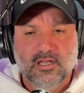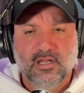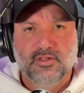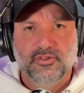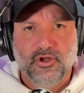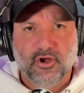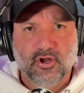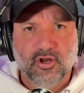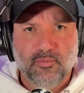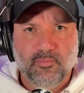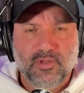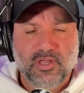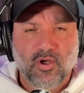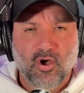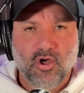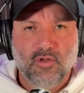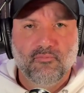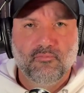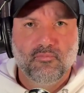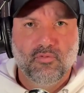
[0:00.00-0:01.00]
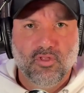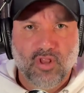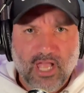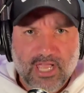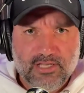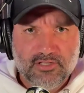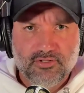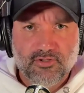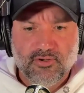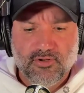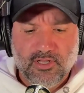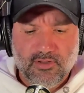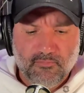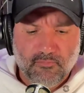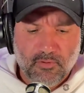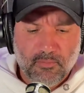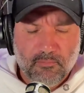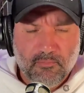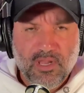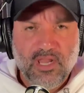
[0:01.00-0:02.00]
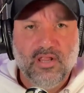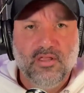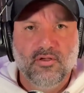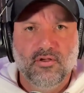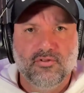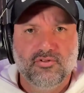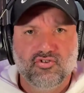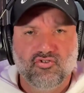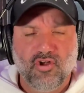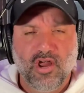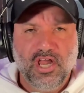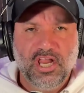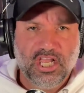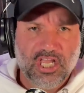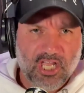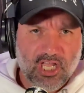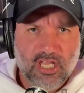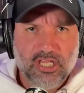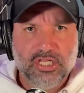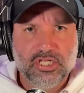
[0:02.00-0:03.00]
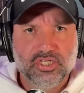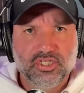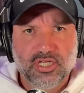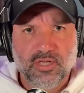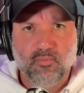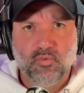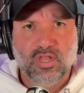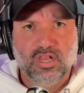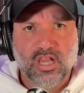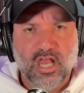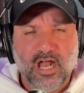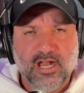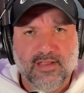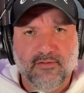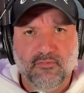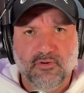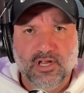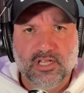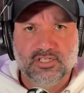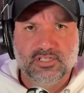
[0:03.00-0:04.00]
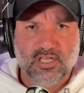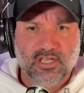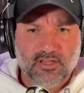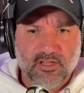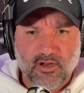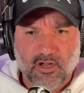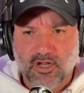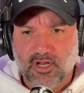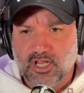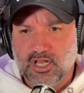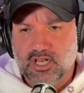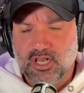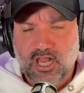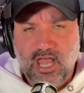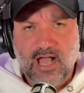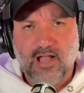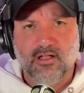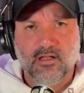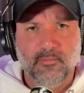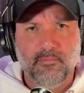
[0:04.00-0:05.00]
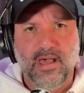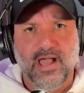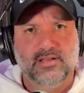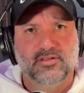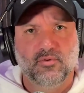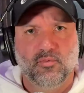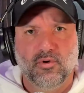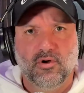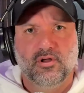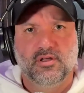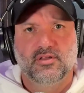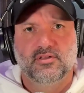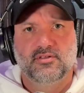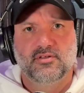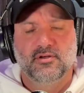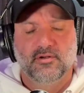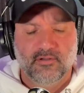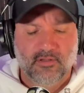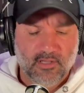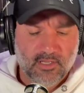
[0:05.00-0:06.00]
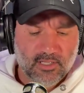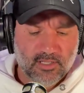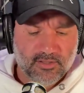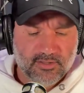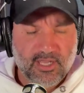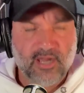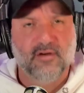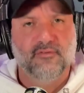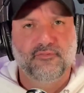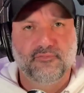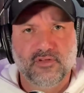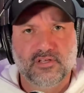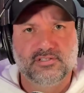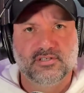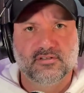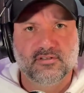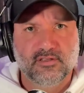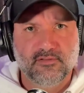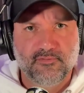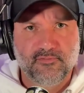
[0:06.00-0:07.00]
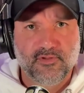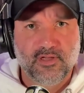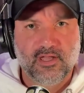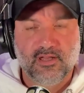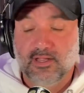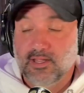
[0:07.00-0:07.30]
they're going to be on light duty, remedial training in the gym with Lonnie Rich, and they're going to not come back to work until they're physically fit."